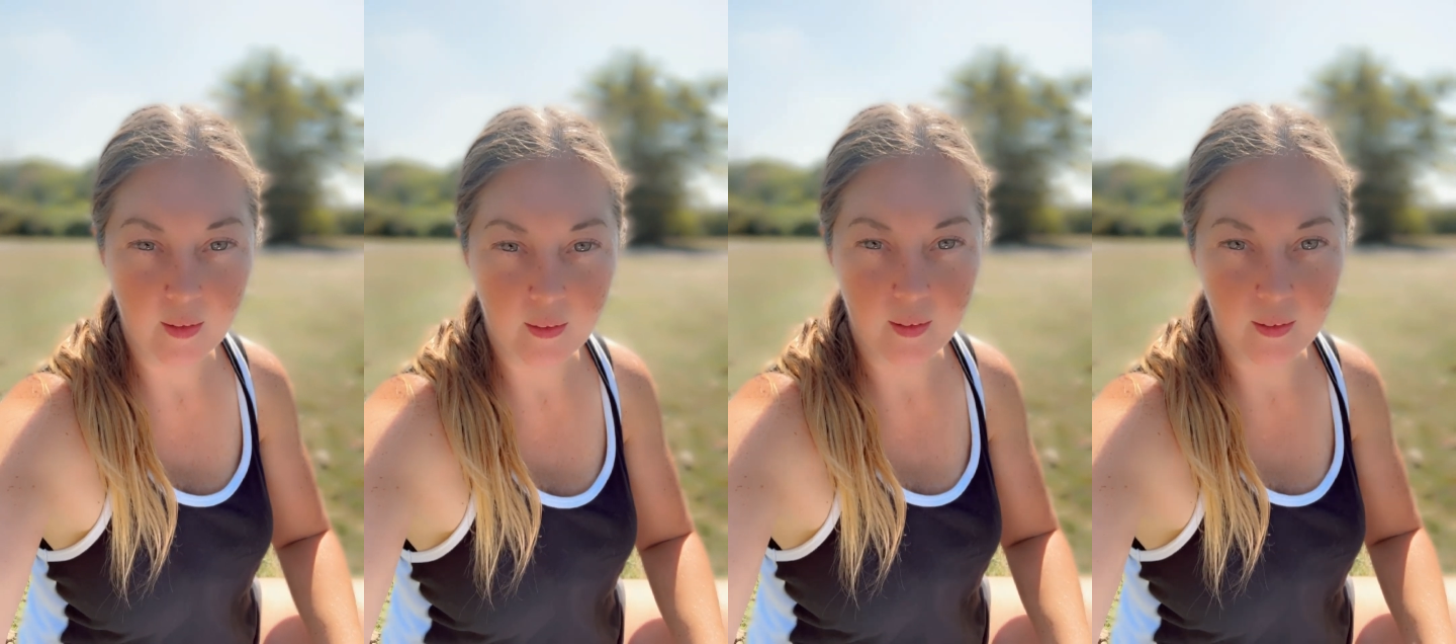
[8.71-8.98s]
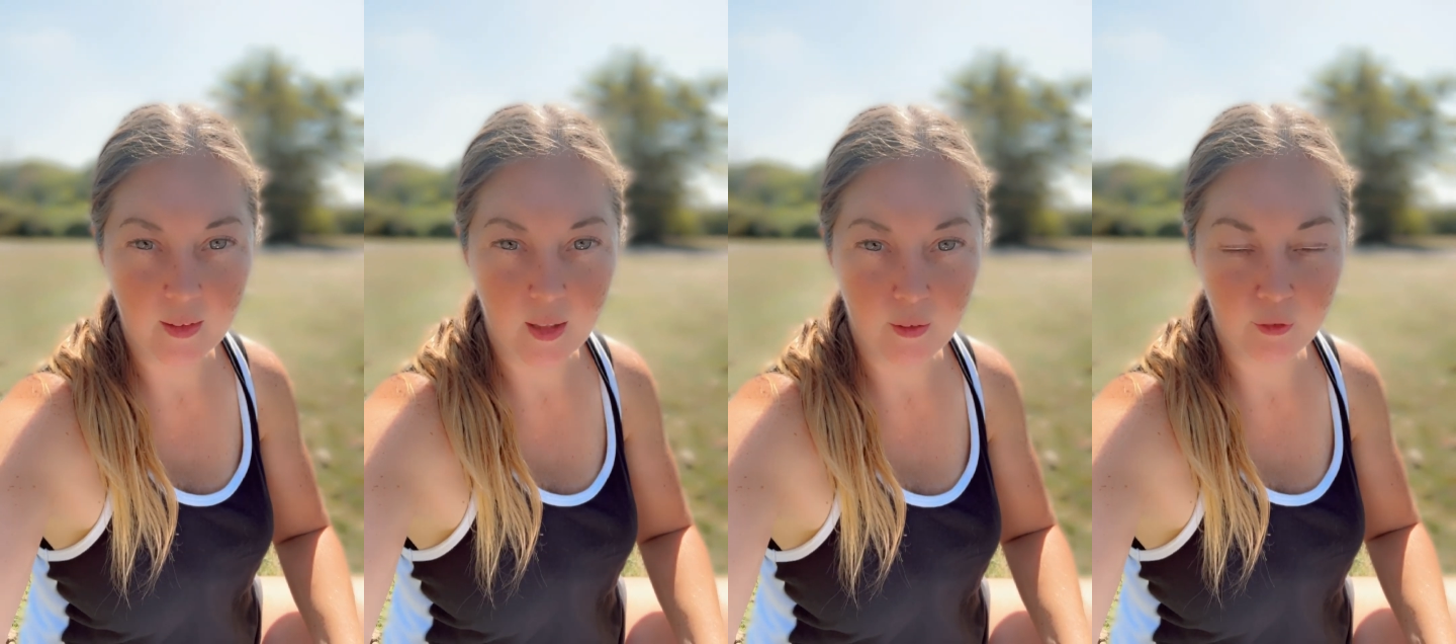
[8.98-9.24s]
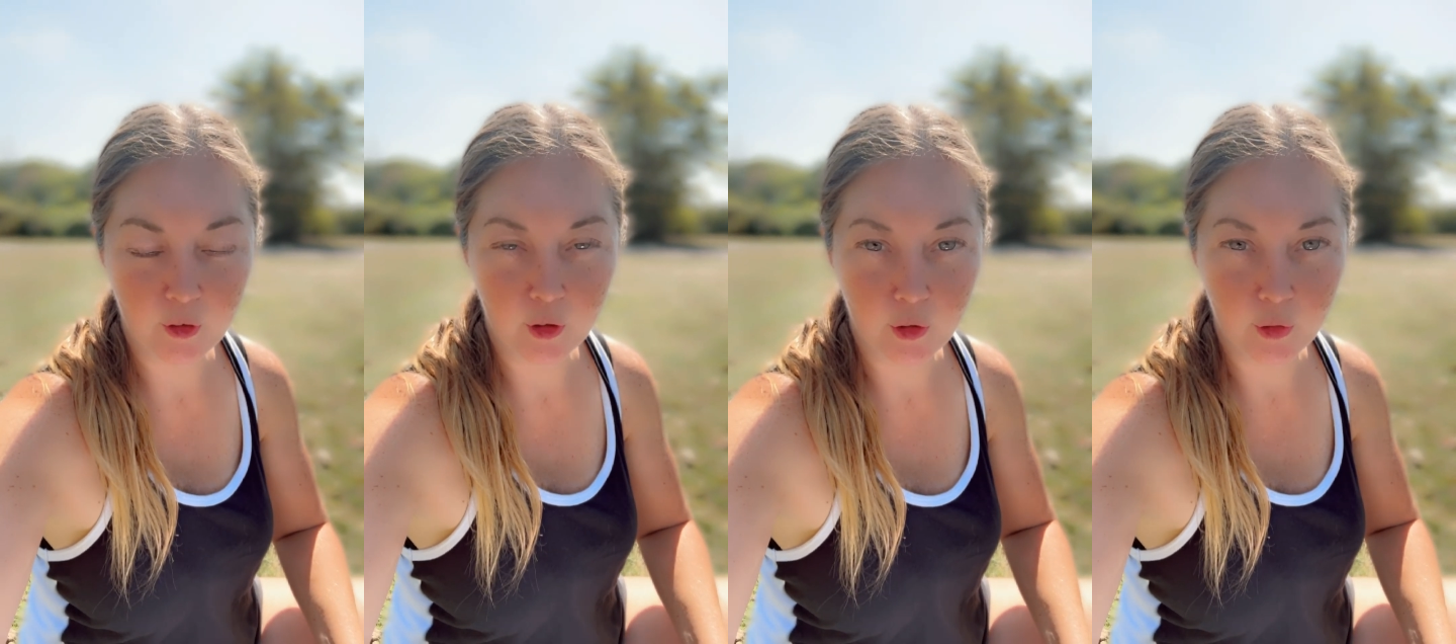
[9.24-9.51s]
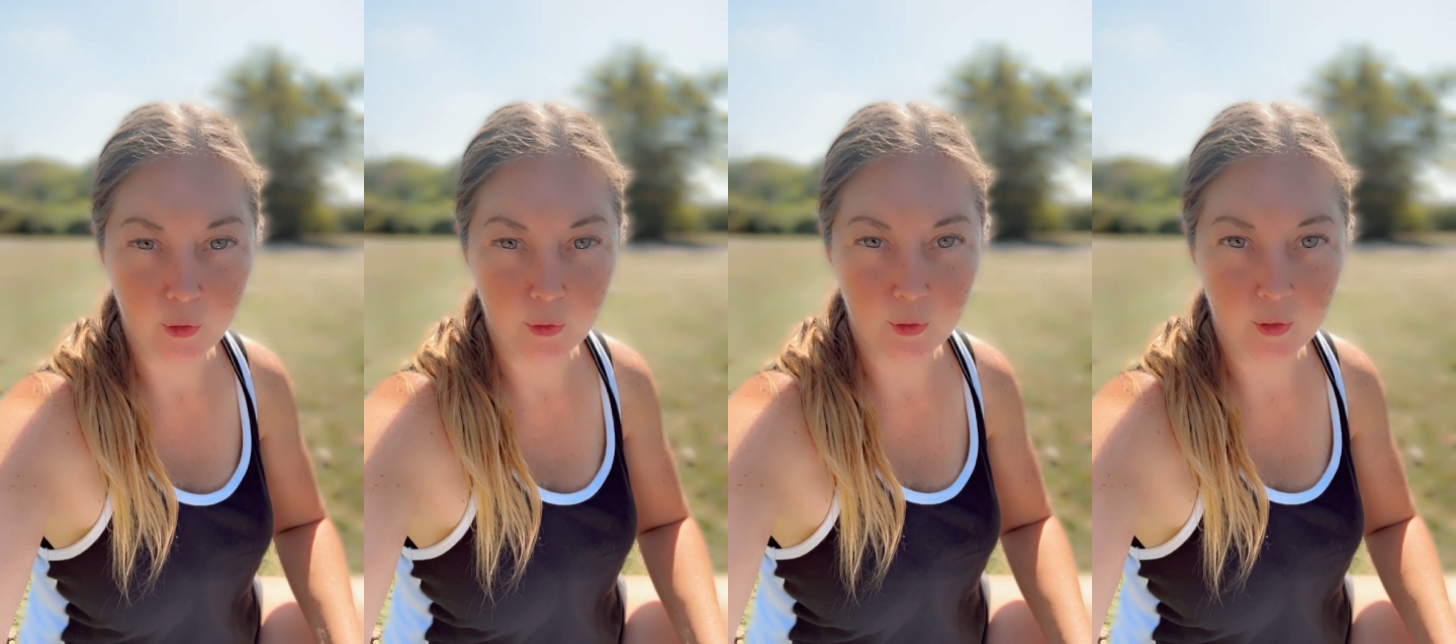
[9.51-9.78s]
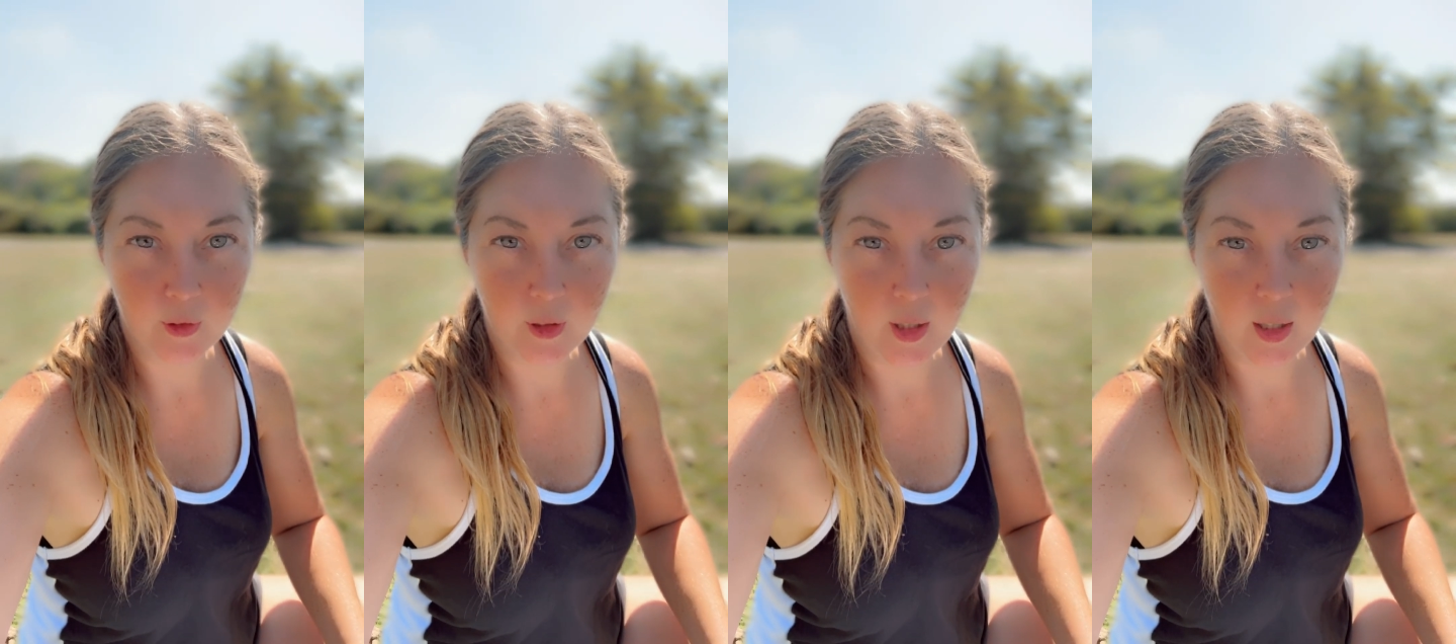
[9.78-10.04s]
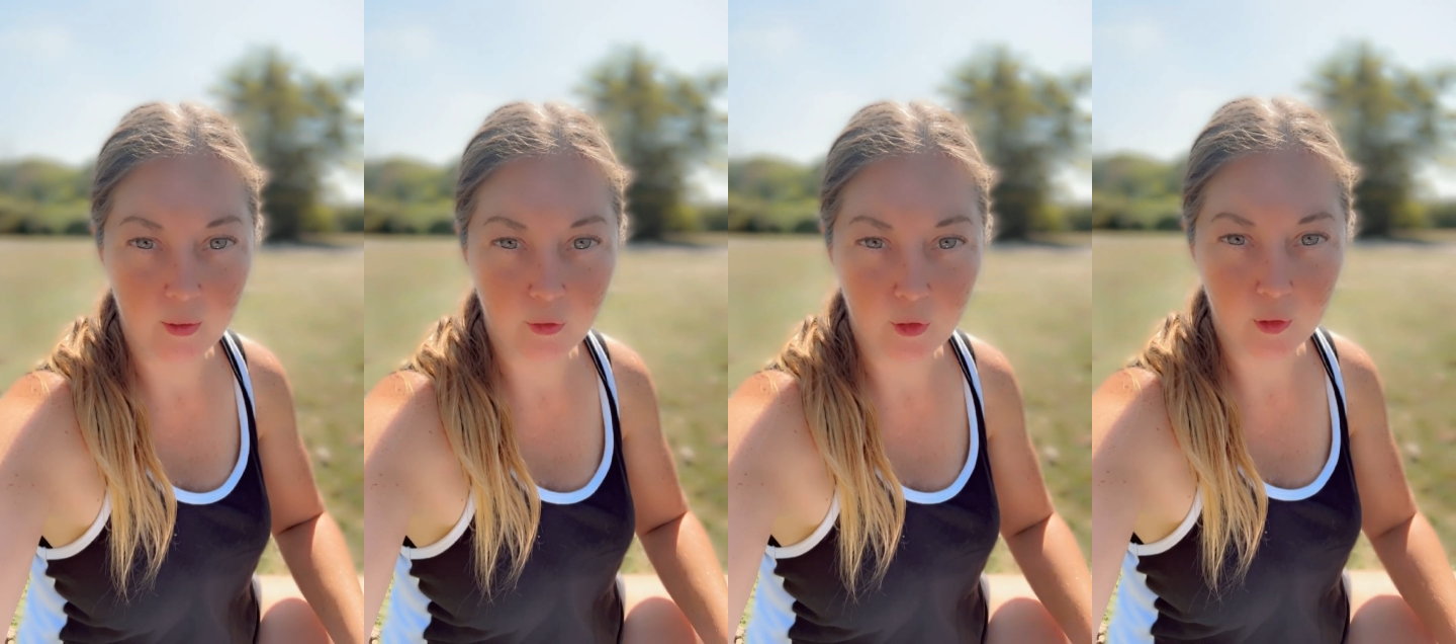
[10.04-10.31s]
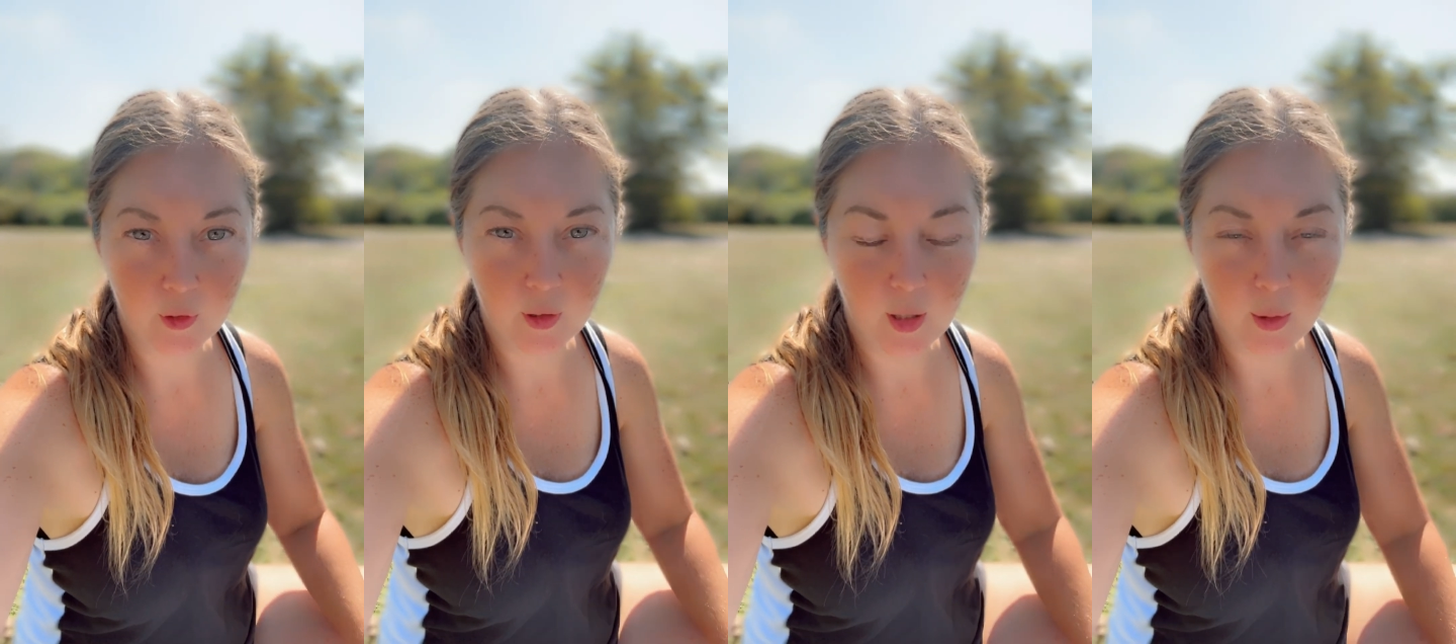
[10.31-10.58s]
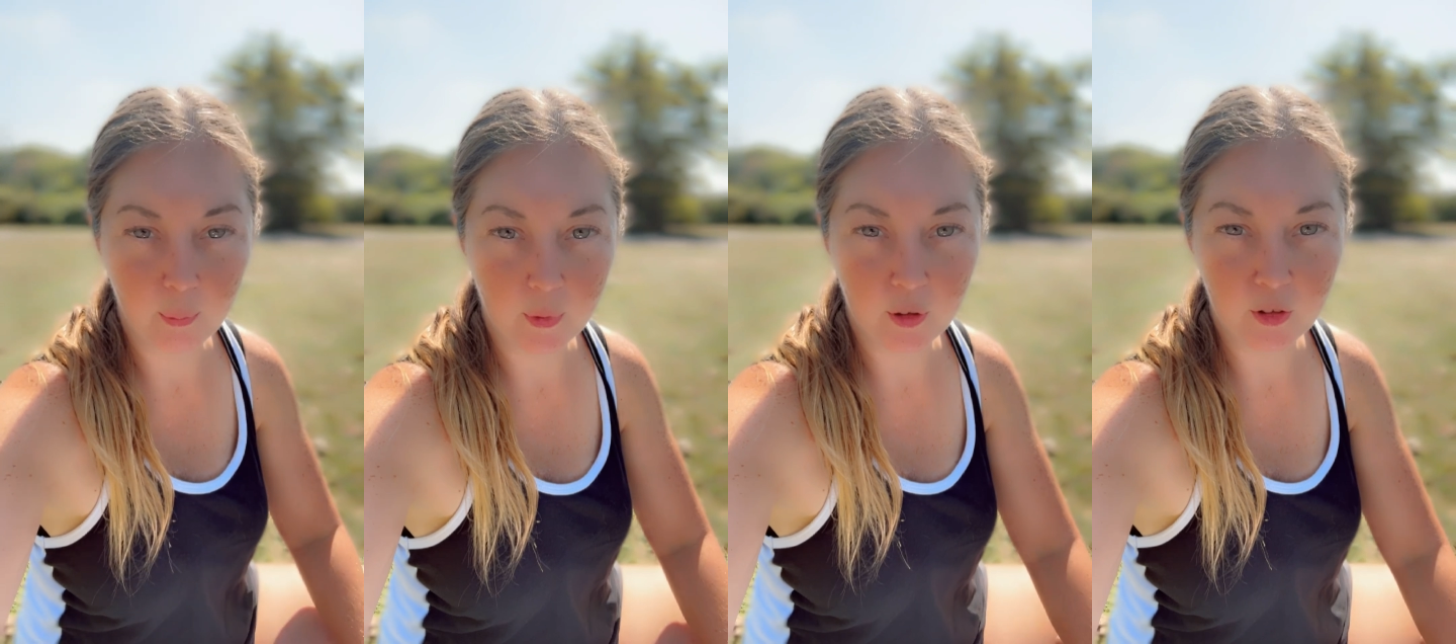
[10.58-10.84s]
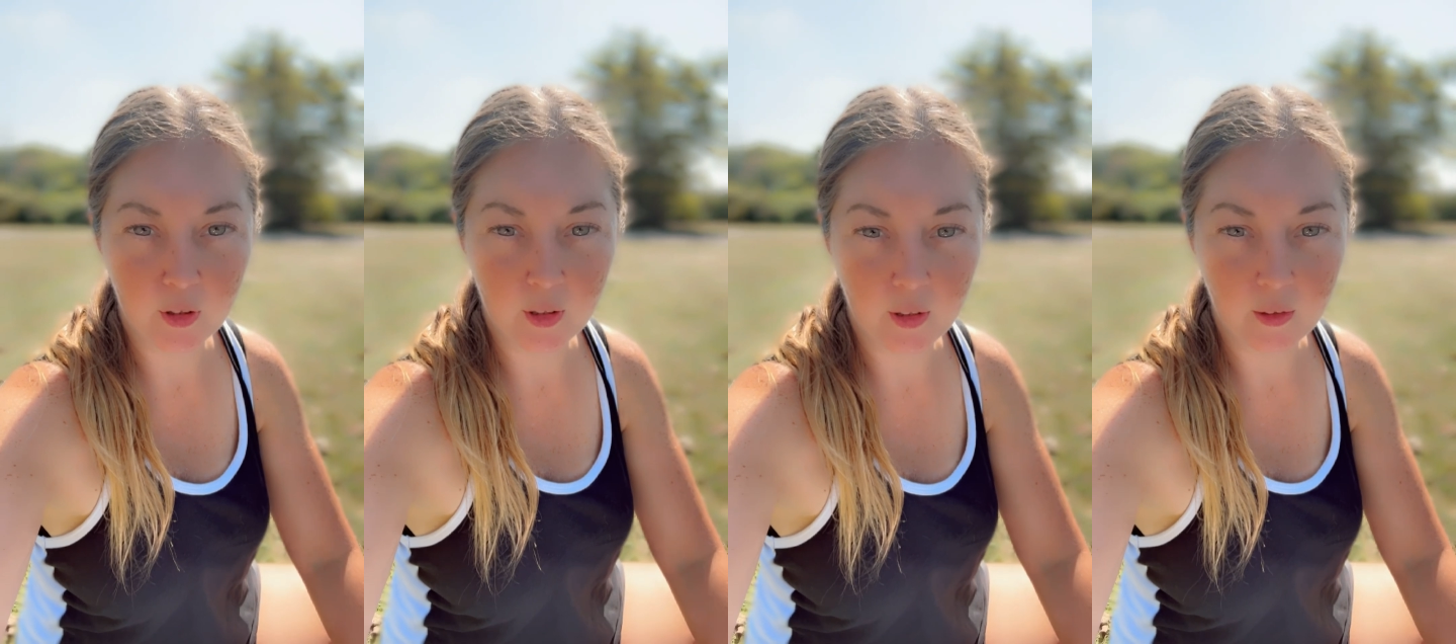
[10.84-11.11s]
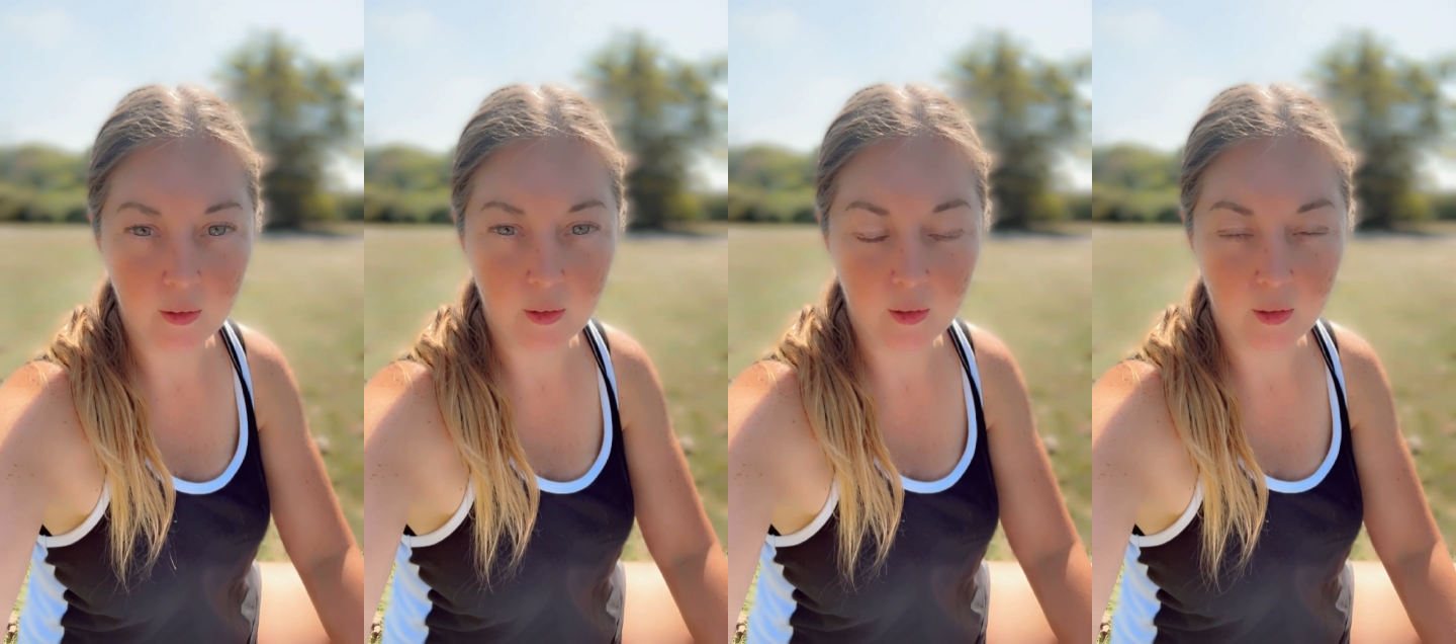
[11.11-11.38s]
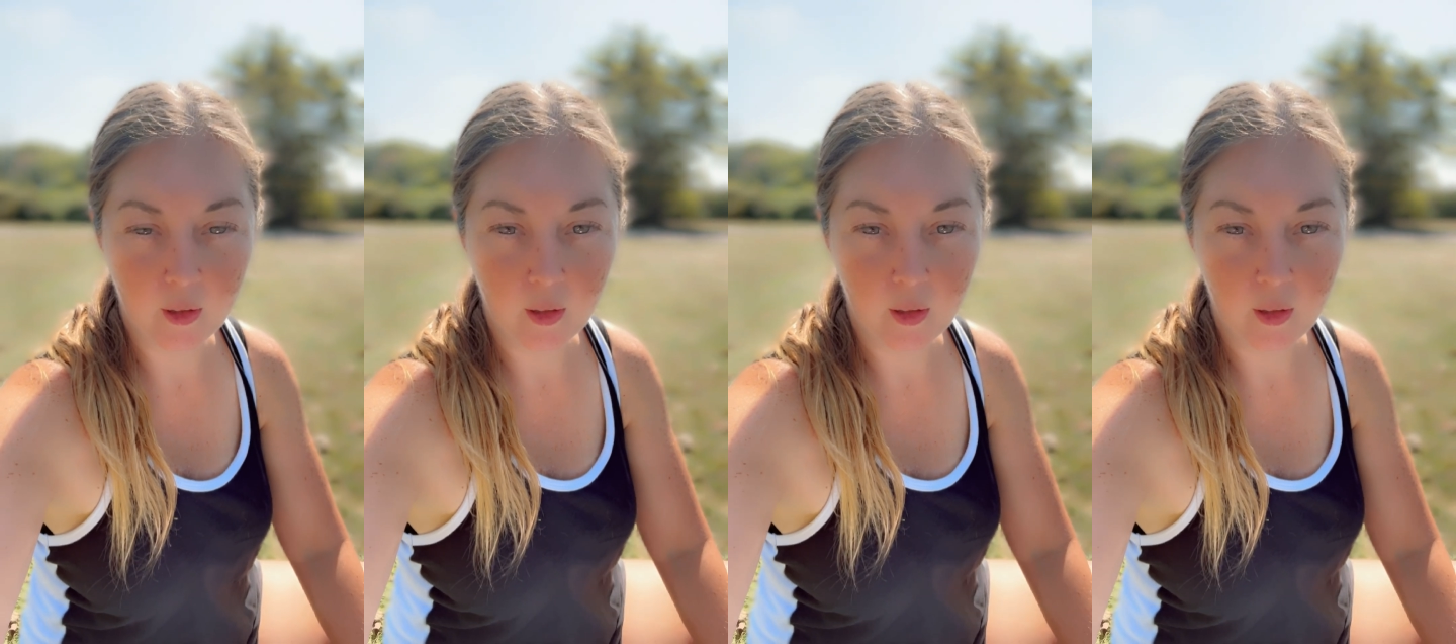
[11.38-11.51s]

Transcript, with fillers: this afternoon after accomplishing